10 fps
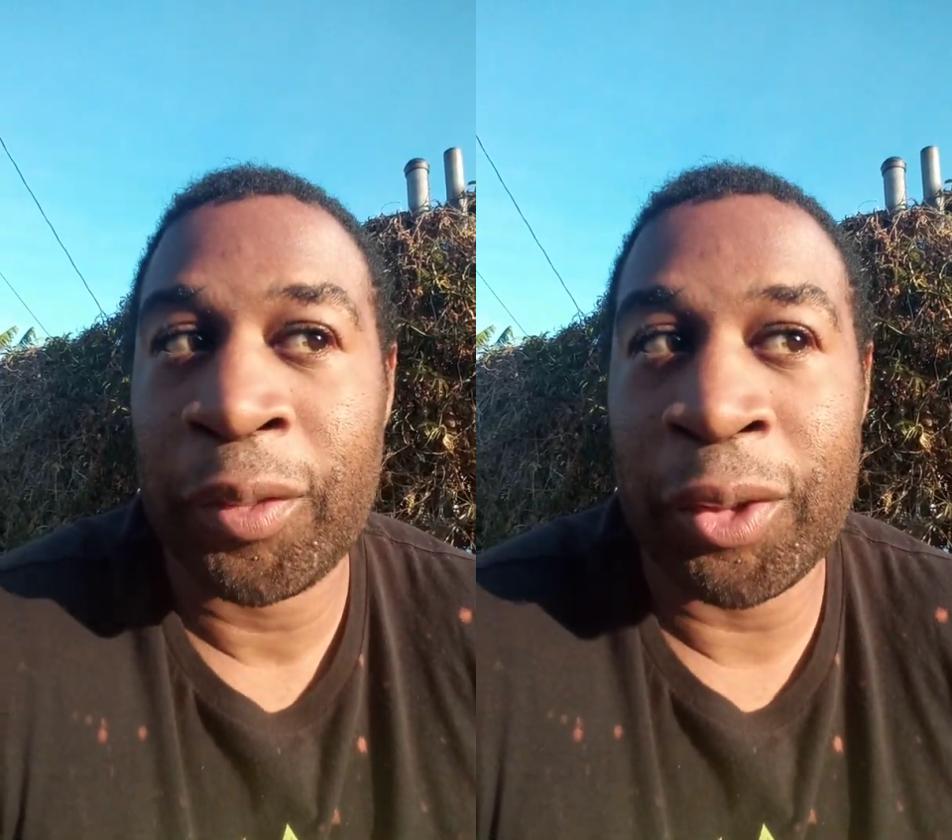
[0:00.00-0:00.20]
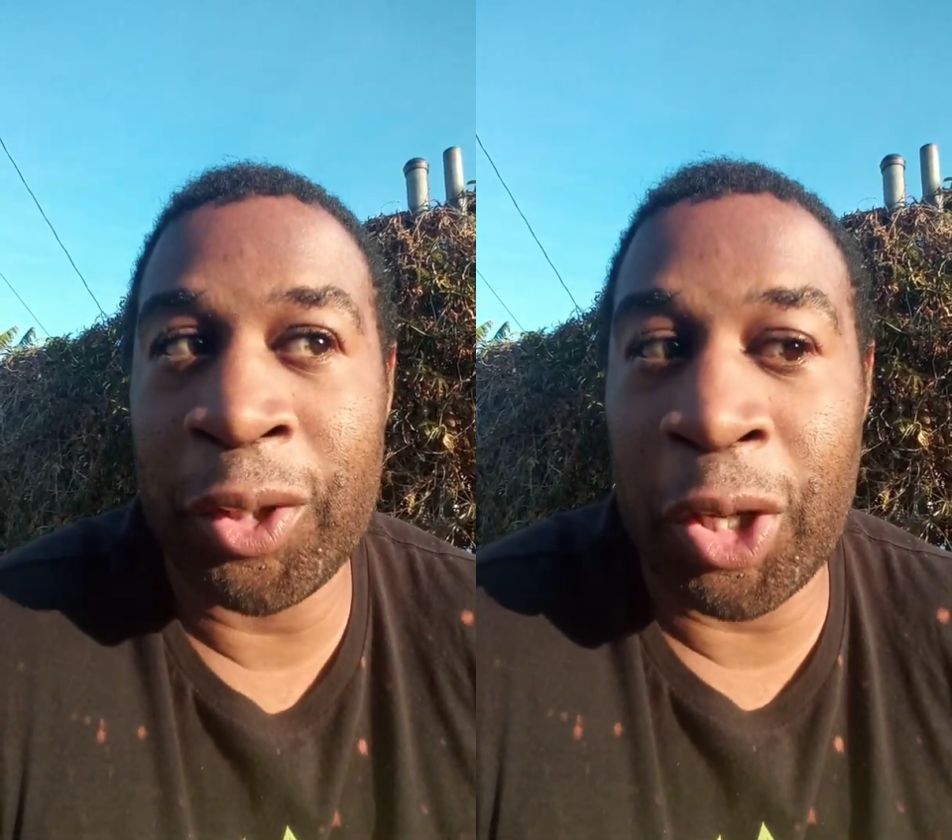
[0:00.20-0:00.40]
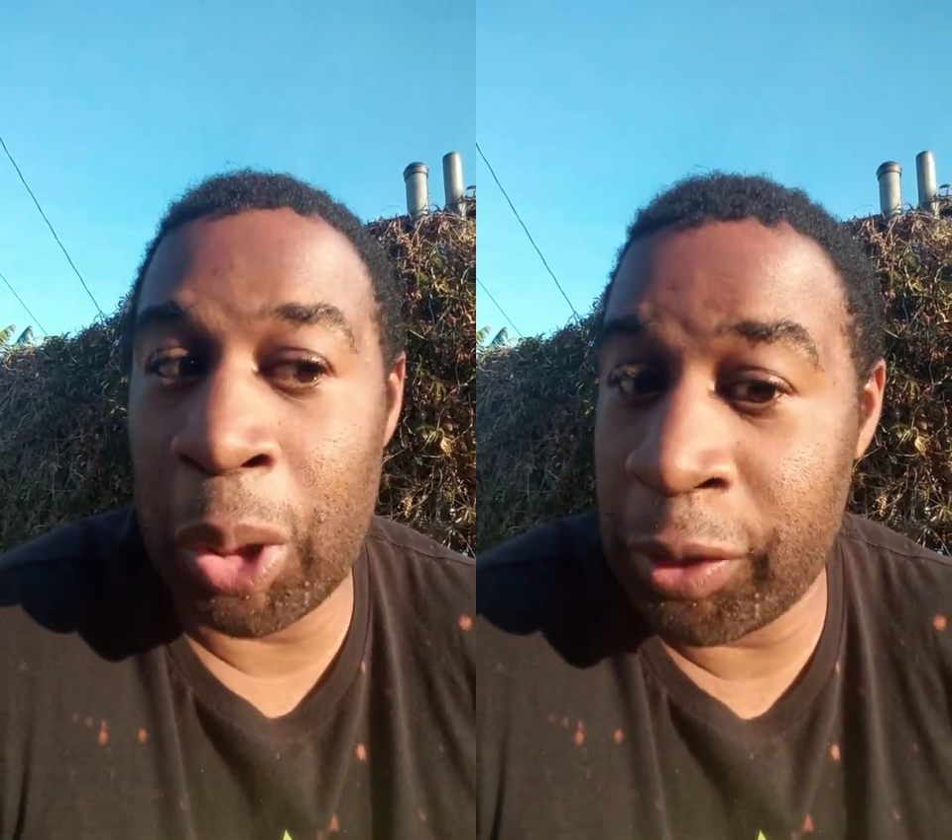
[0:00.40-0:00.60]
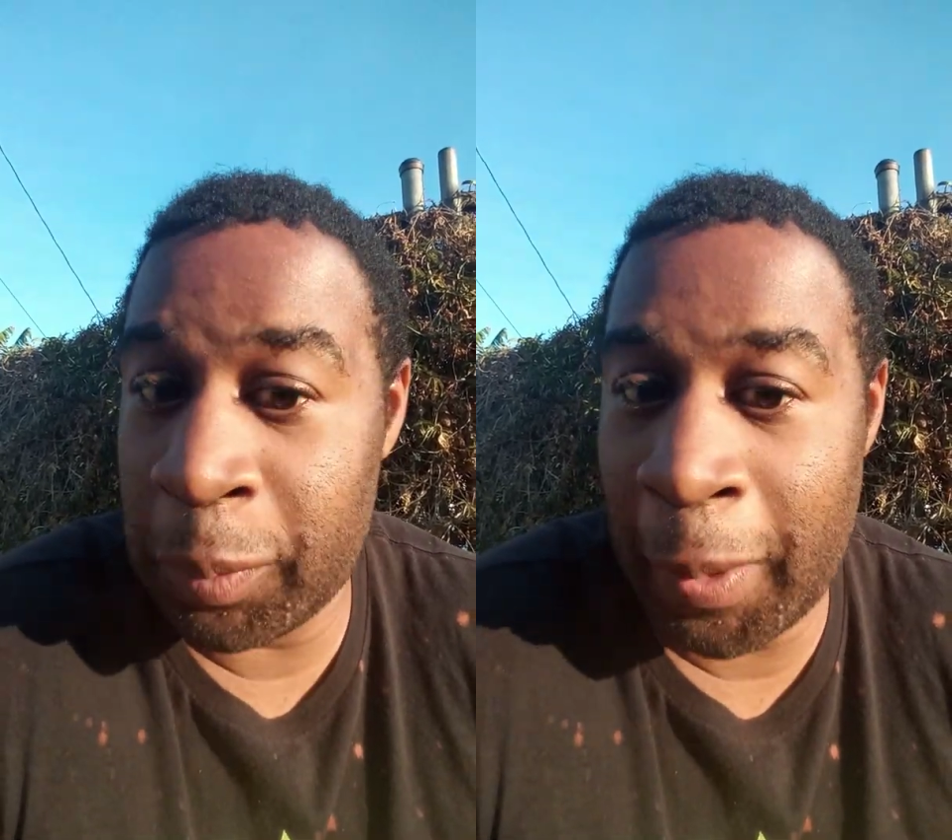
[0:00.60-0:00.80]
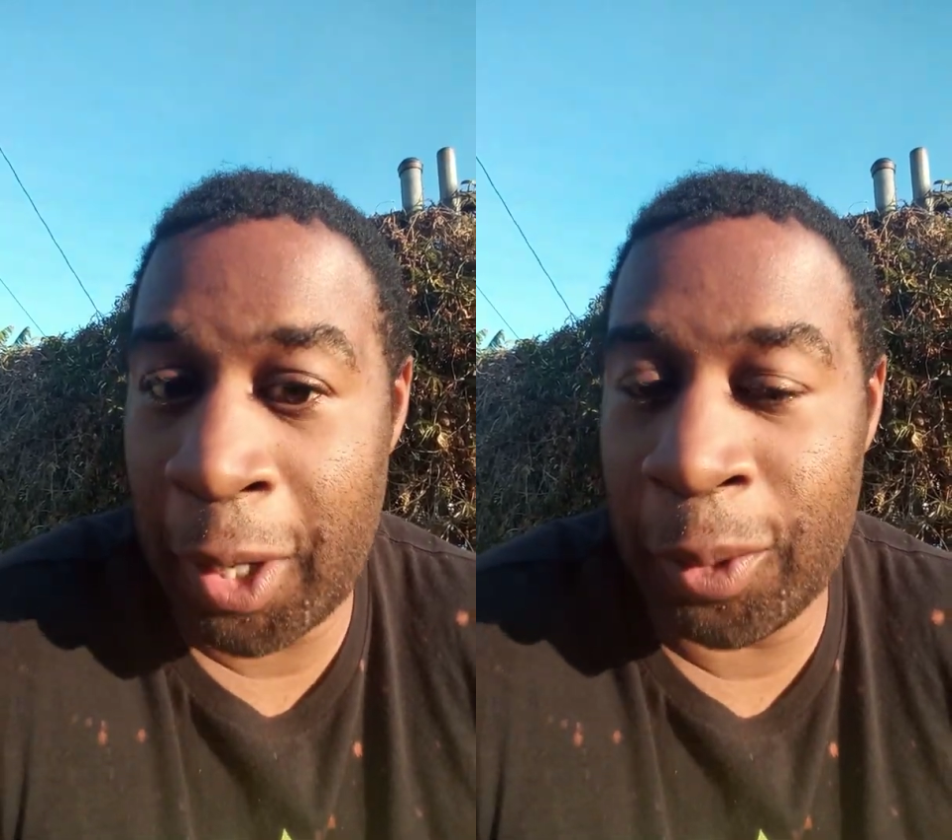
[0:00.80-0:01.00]
You know, it was
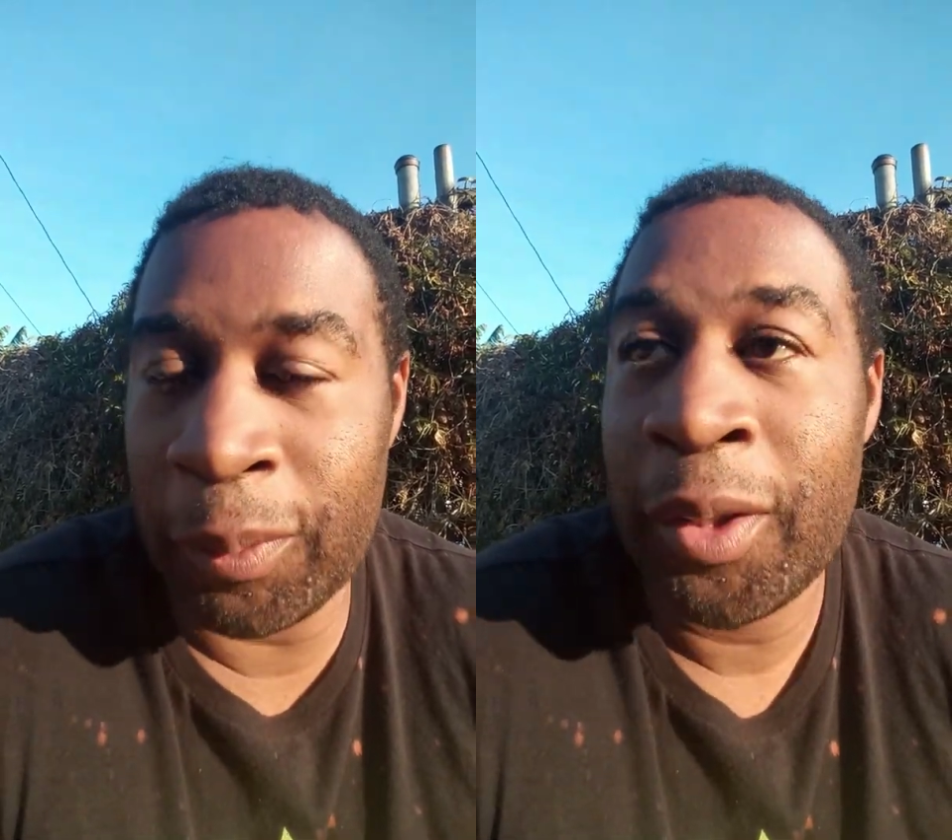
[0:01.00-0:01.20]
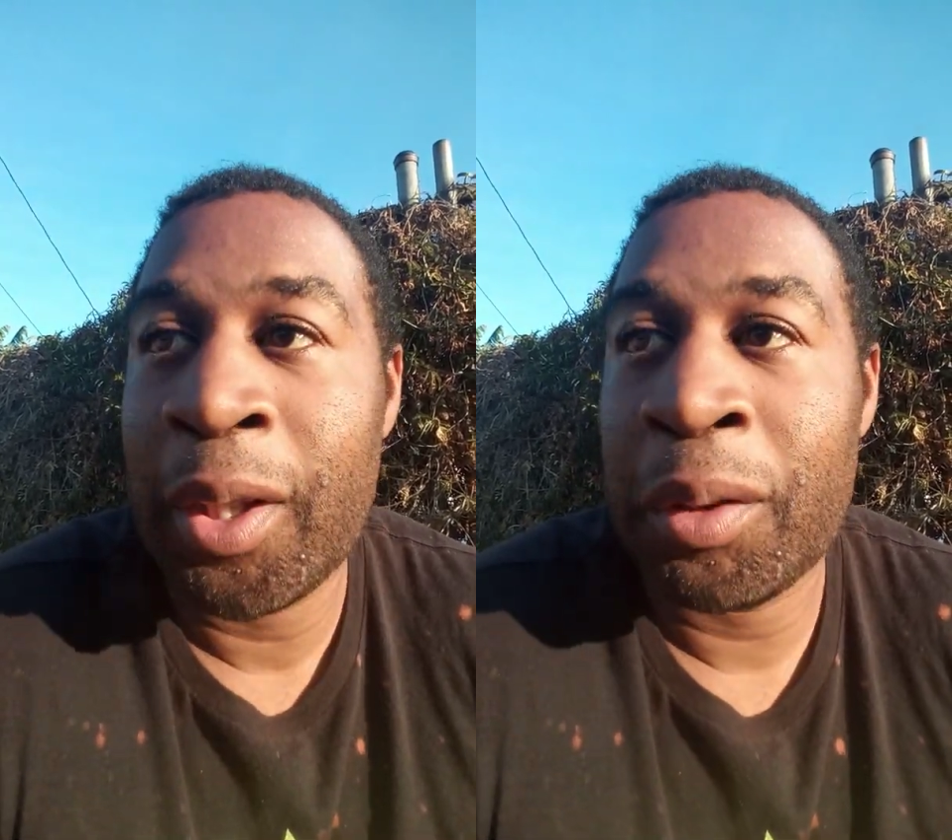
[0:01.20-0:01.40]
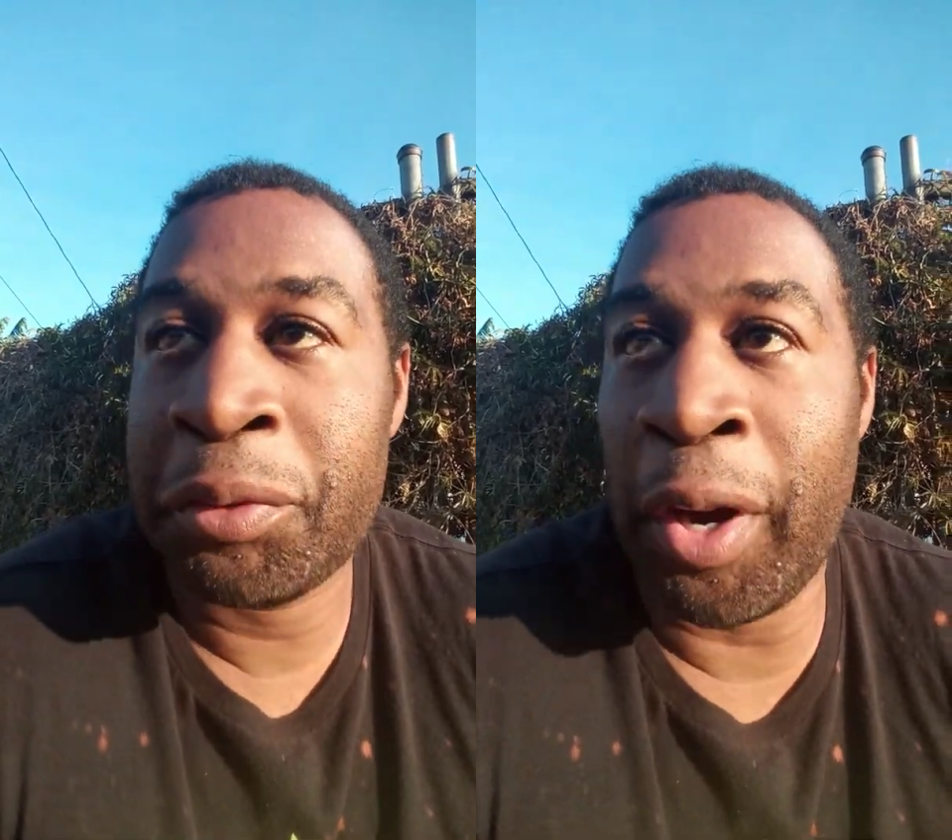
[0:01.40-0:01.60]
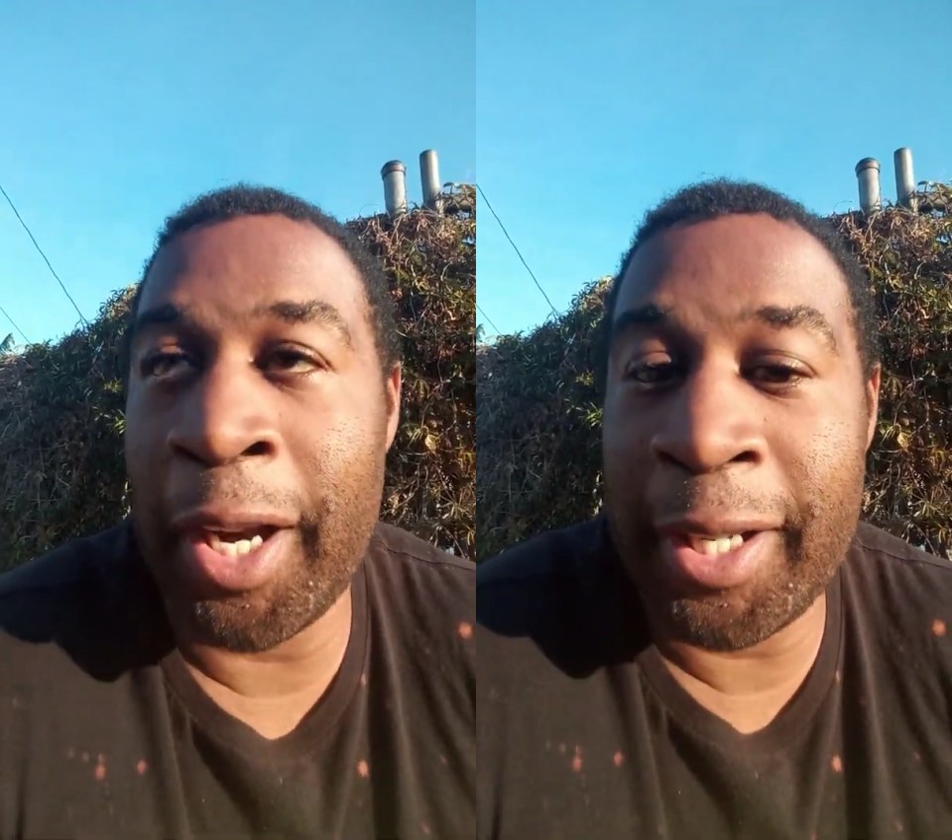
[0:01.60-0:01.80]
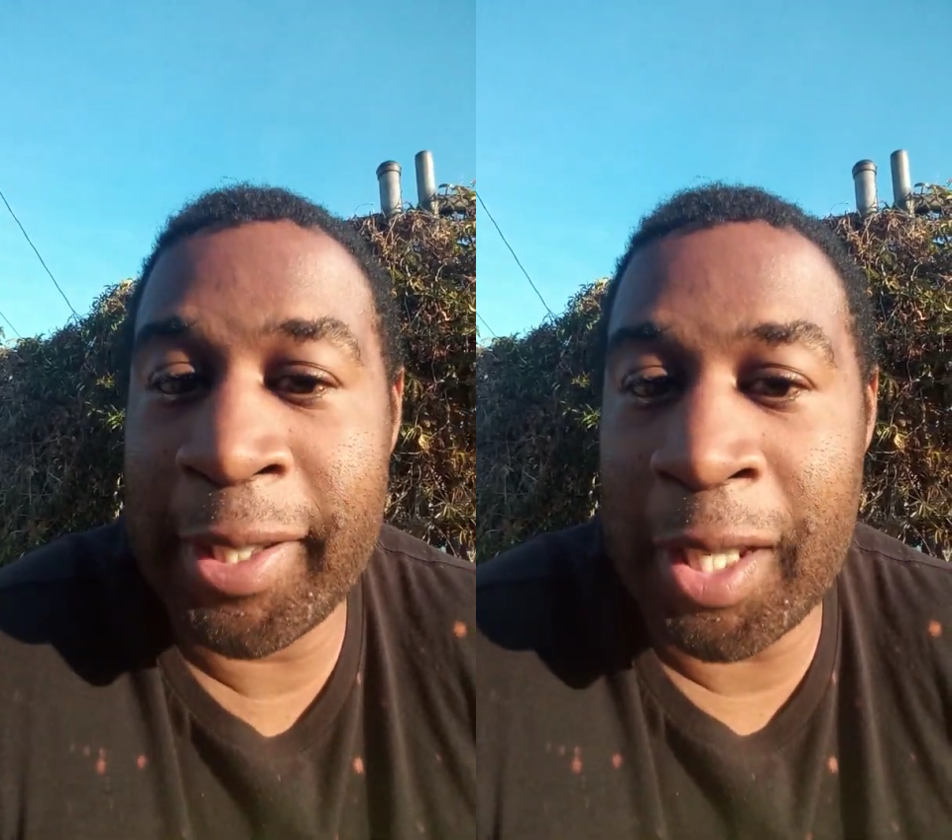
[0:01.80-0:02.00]
about
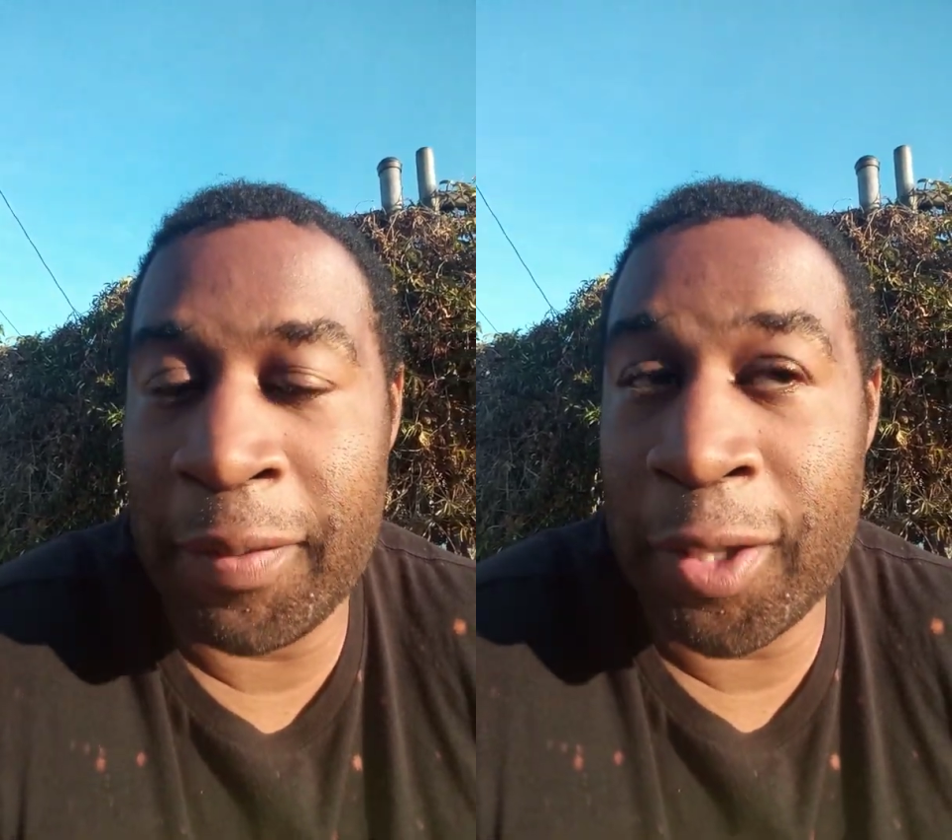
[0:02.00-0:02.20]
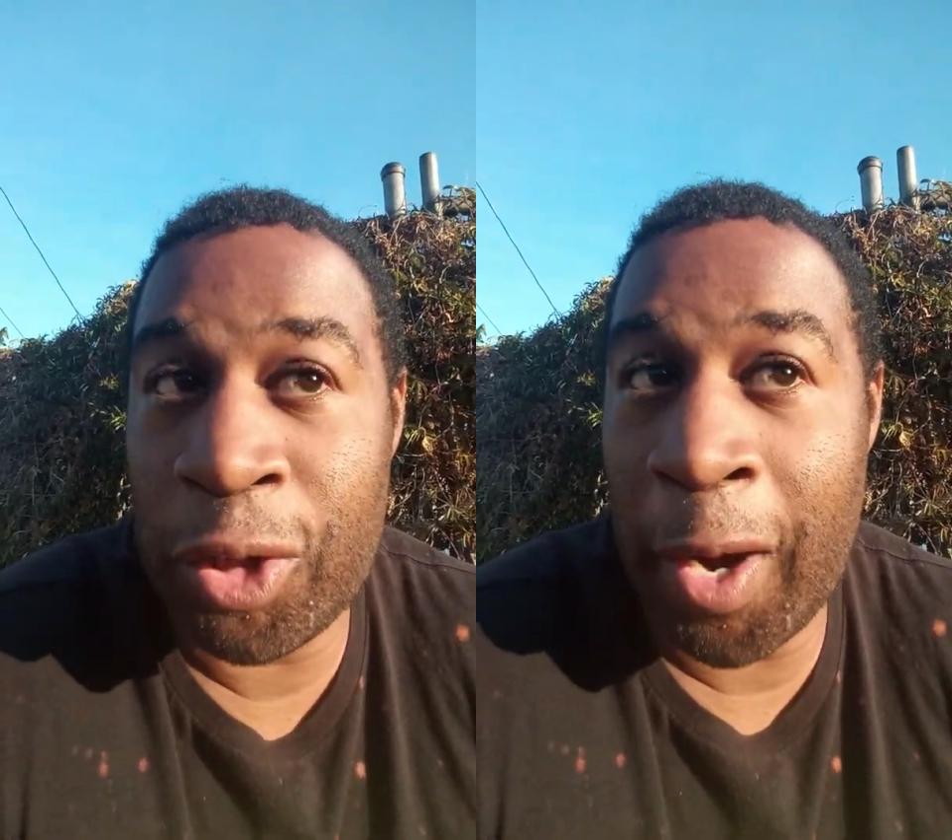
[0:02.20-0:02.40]
finding 7